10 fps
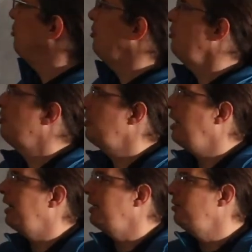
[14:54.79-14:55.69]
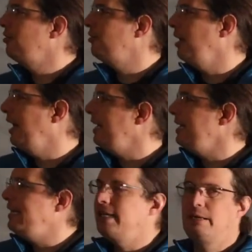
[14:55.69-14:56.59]
two sides,
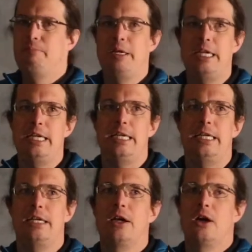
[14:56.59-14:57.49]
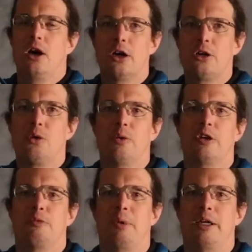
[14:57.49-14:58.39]
AE and BE, are
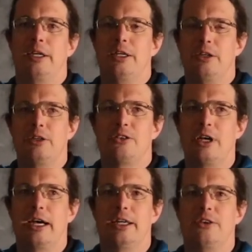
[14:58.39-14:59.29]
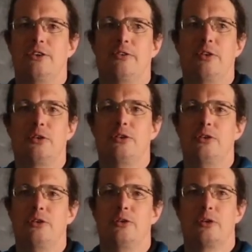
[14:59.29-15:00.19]
corresponding sides of those
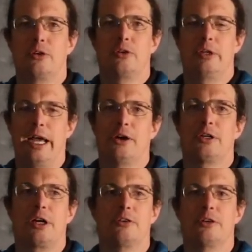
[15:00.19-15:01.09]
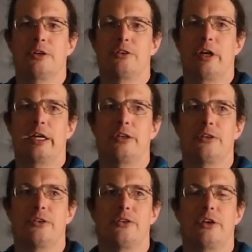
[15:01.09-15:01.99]
two now congruent
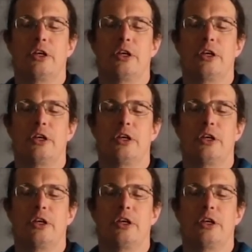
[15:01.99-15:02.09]
triangles.